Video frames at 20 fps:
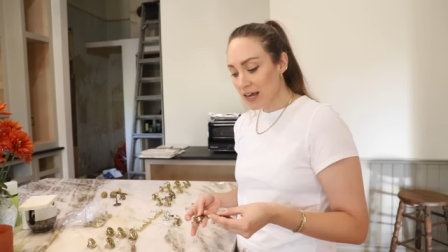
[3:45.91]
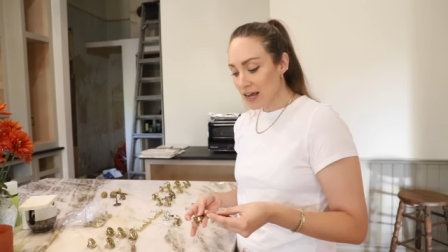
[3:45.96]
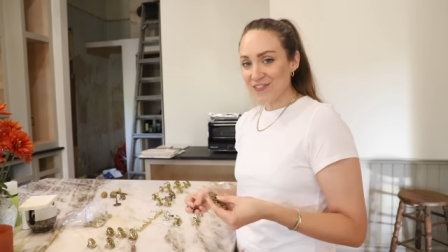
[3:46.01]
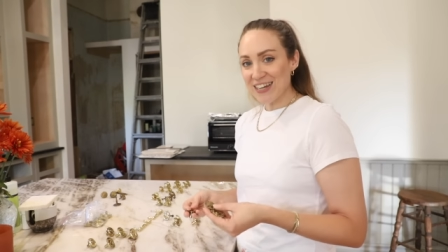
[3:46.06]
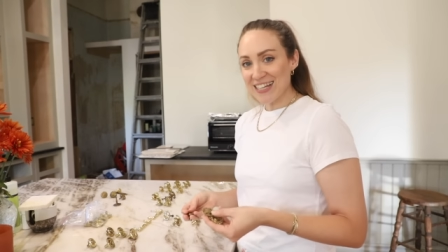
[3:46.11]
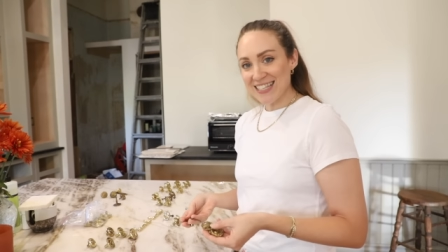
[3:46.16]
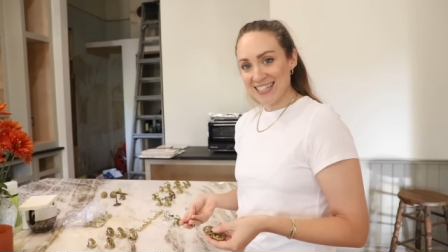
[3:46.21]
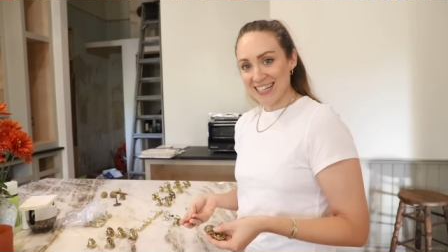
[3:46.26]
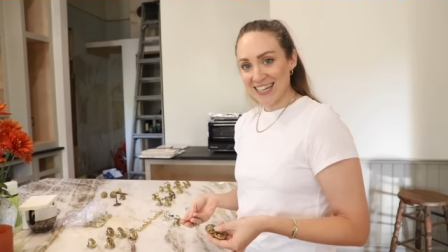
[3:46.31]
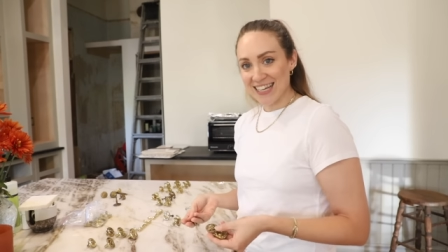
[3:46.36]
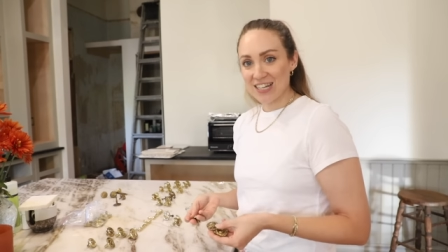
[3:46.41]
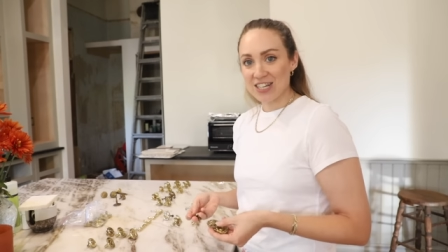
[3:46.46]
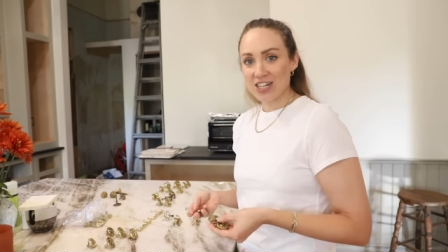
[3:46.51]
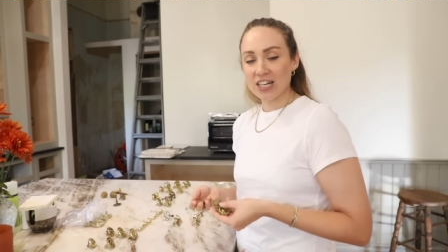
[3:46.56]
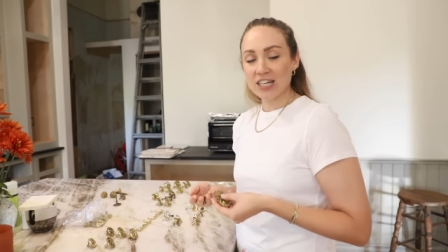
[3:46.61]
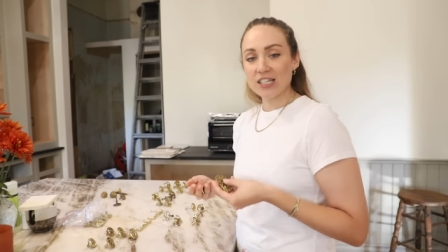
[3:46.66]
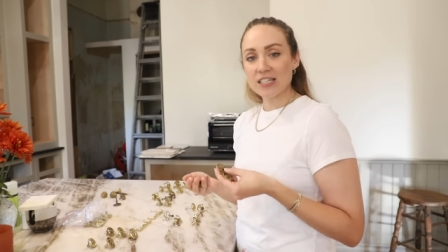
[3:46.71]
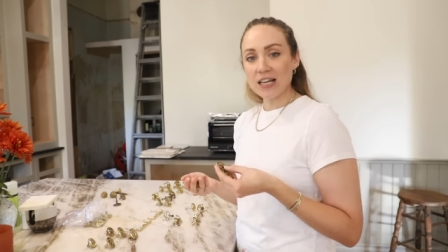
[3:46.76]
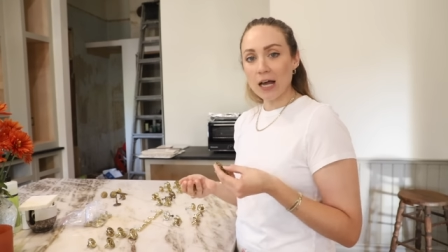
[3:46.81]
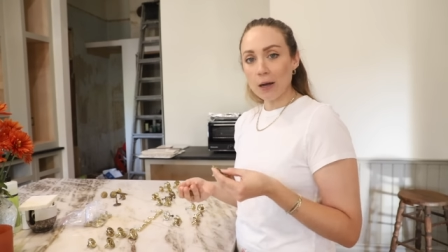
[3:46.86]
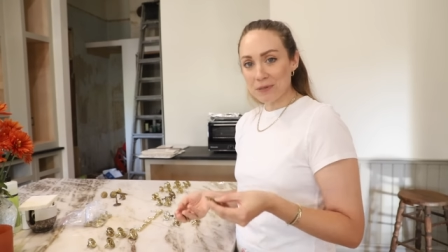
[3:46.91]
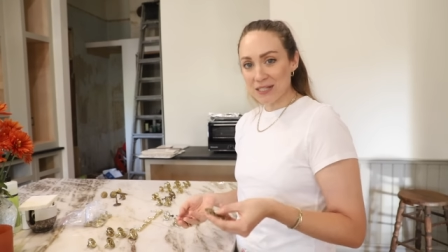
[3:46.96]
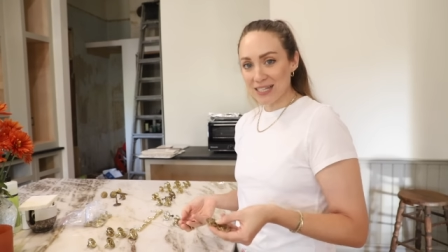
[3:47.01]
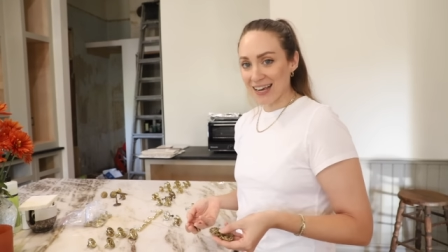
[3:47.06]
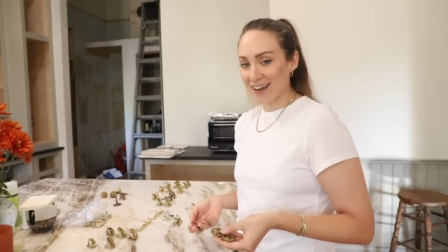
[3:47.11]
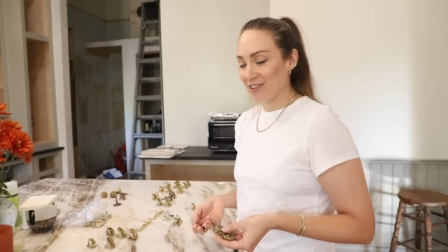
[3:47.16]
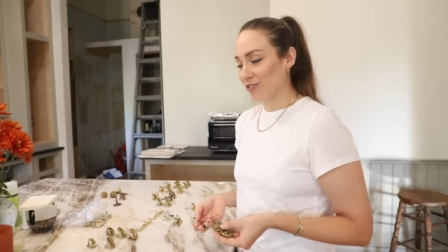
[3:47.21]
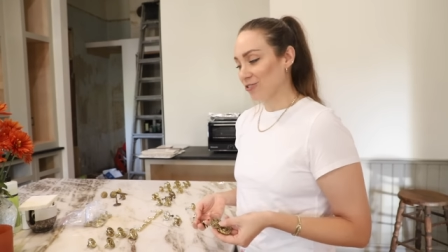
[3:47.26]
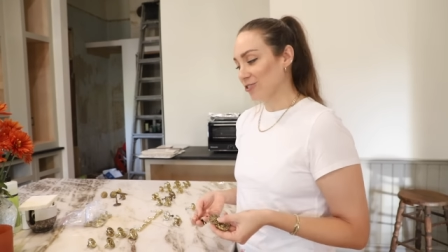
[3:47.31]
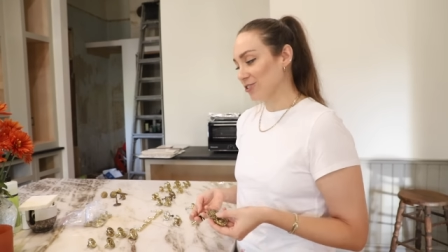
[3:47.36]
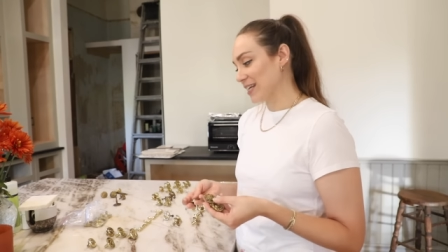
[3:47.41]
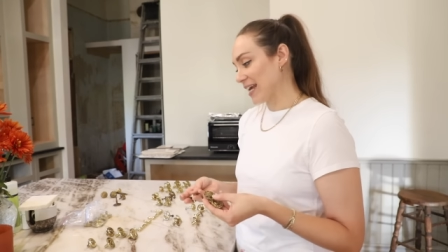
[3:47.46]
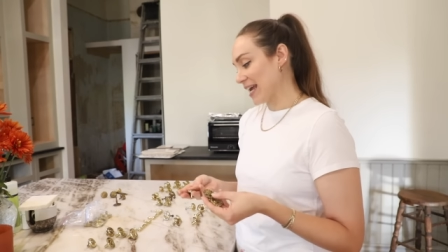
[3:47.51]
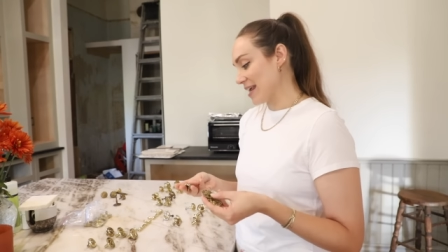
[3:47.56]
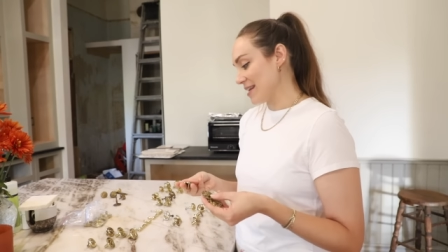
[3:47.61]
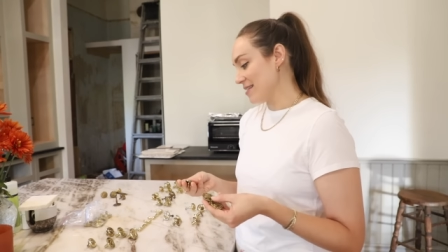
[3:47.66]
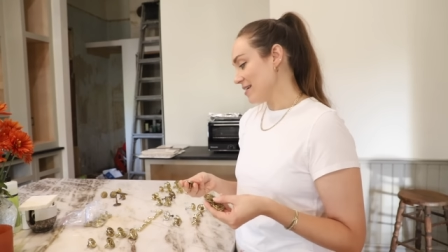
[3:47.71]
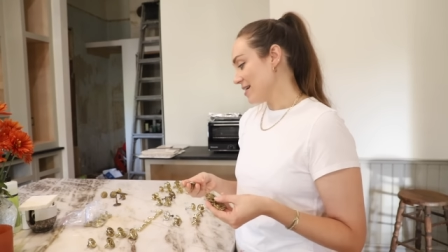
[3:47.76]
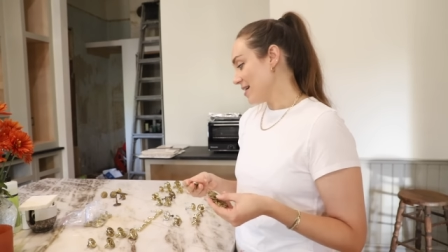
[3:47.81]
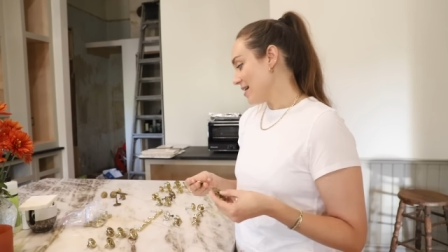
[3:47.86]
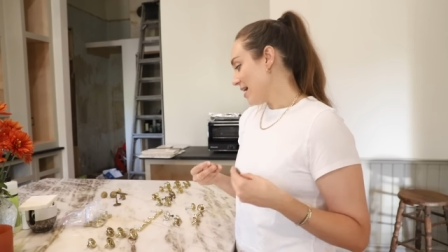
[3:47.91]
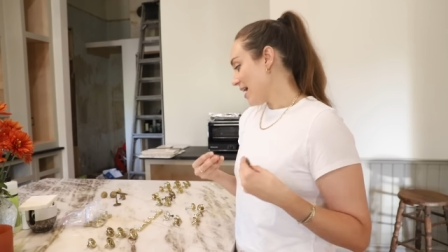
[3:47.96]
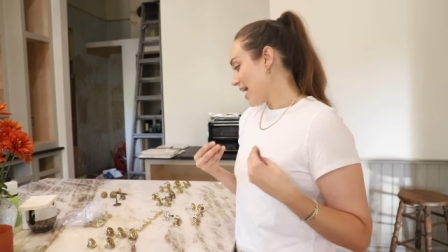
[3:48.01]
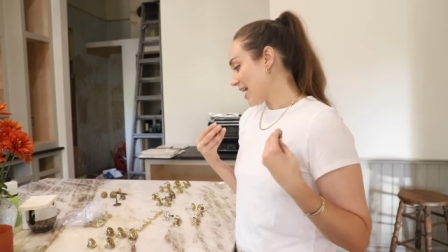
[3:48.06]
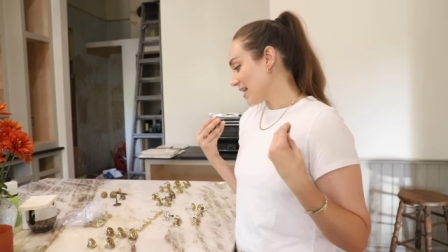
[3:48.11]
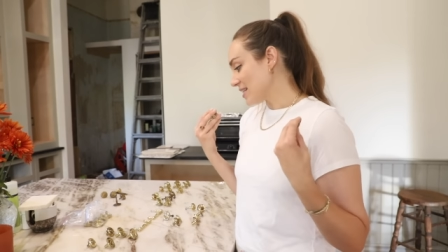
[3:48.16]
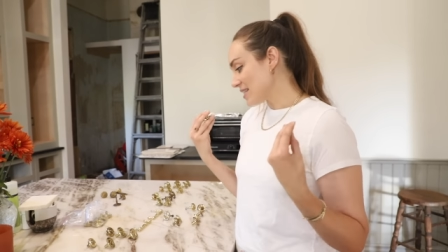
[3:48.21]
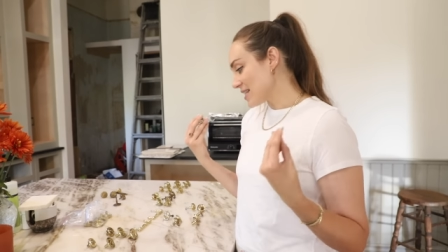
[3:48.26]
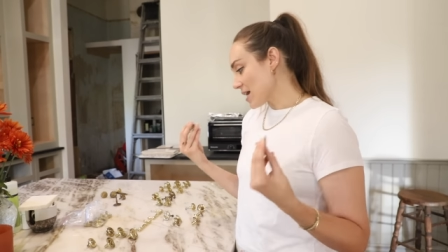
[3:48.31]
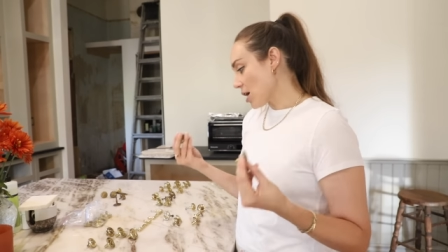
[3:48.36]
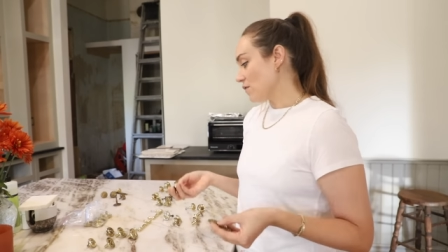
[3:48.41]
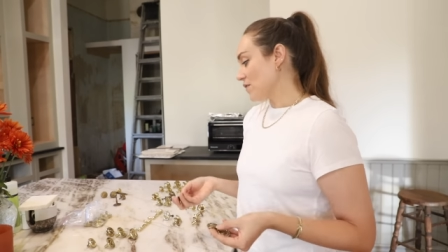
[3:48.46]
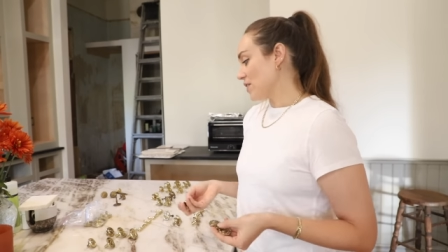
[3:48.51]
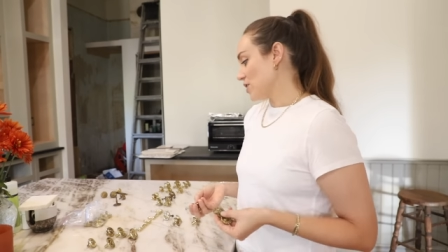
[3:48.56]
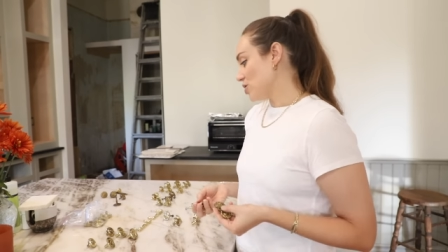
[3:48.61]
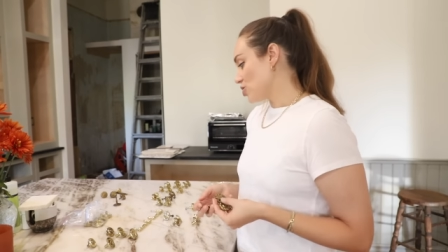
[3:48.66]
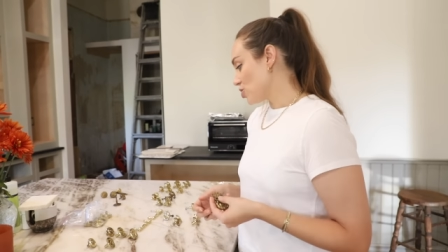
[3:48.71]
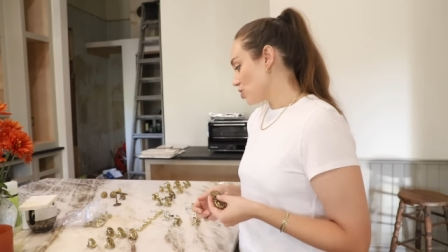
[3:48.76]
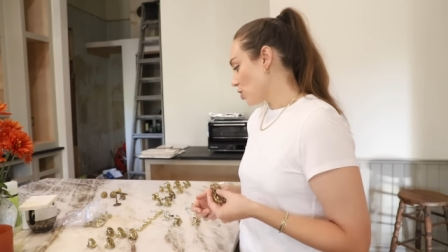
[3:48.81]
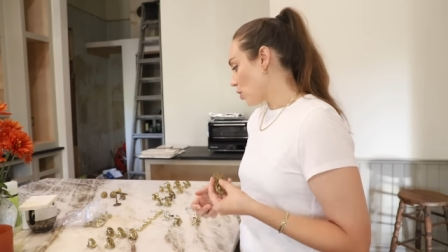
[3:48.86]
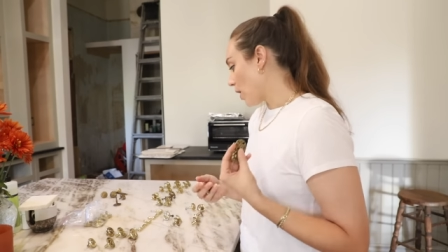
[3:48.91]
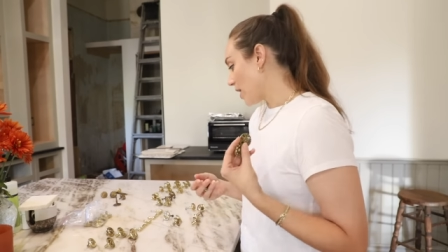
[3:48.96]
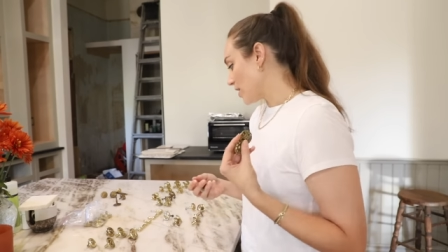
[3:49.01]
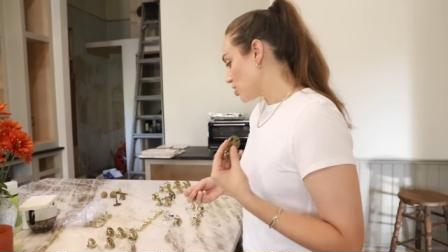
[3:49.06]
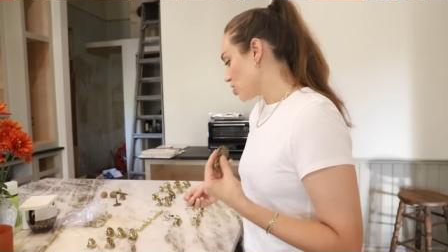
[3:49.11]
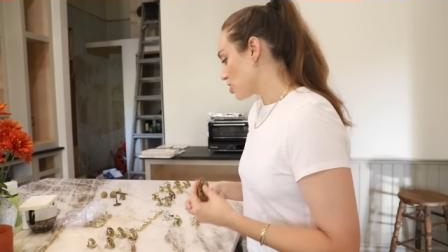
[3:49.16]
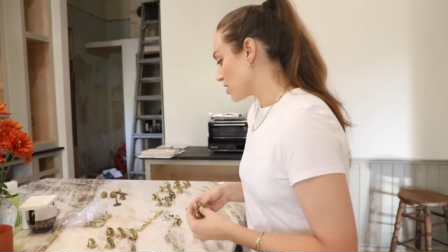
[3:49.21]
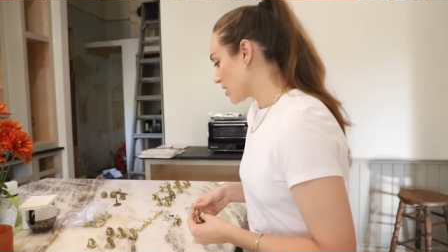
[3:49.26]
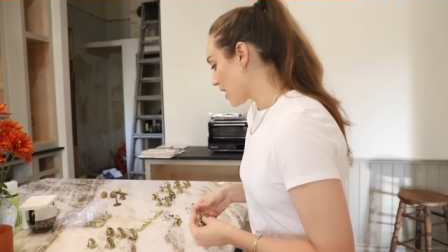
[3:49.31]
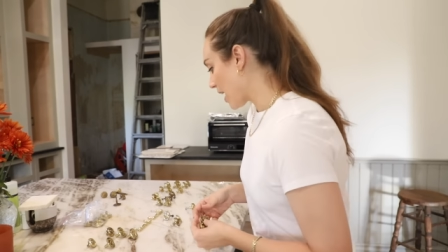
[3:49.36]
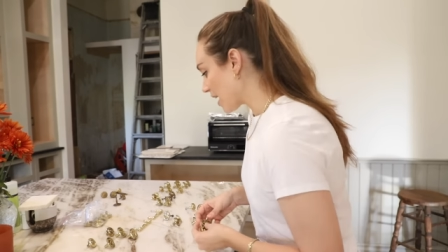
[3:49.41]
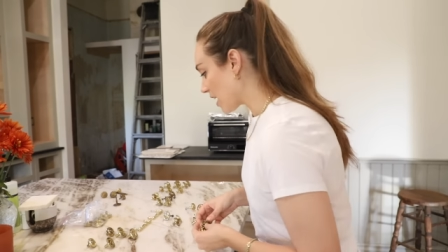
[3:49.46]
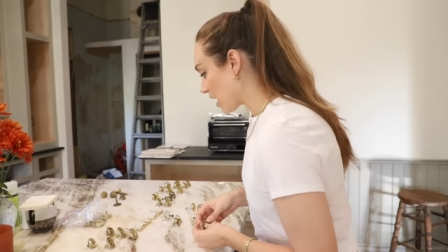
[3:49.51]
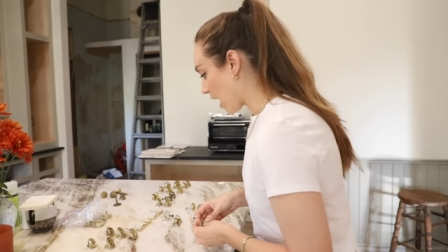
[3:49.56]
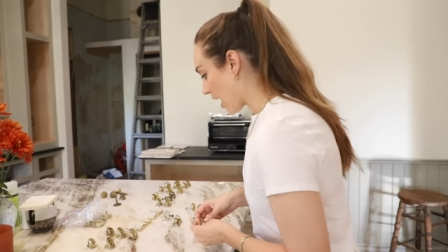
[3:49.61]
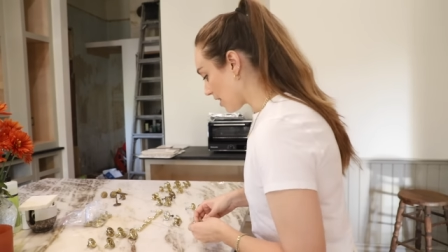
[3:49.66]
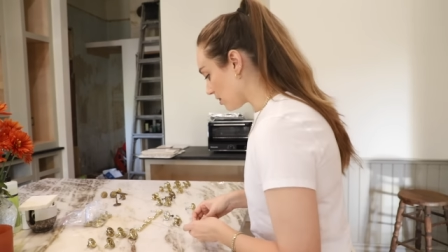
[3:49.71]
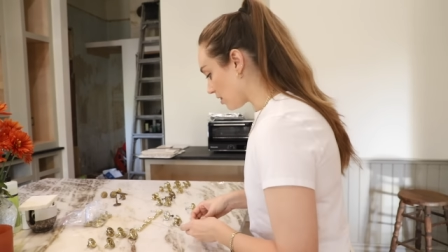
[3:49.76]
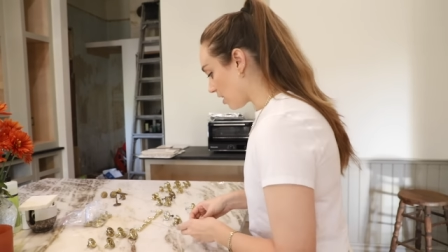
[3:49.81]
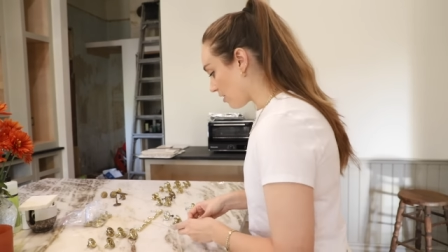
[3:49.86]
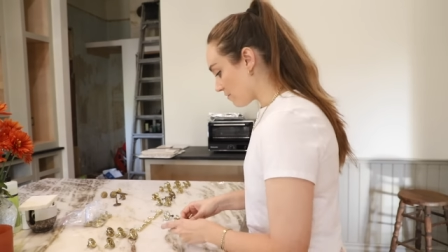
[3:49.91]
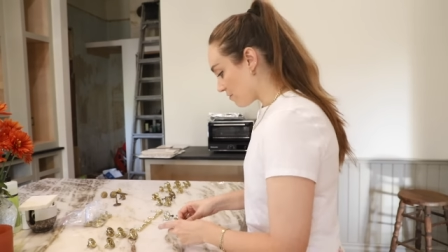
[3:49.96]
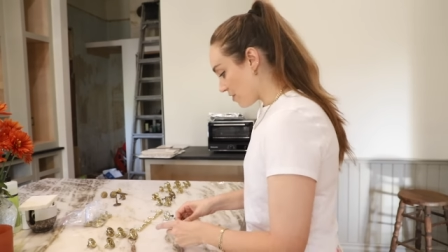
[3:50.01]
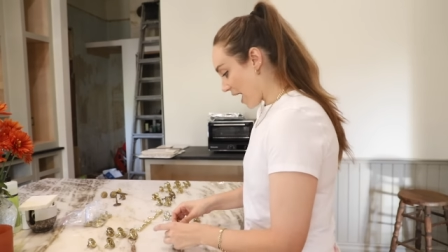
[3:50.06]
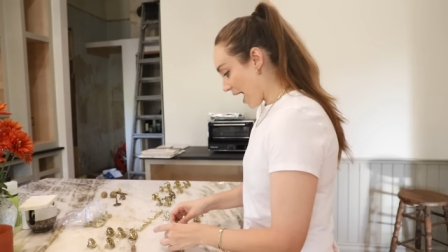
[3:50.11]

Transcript: Vintage, and it's upcycled and, and salvaged, so I just, I, I love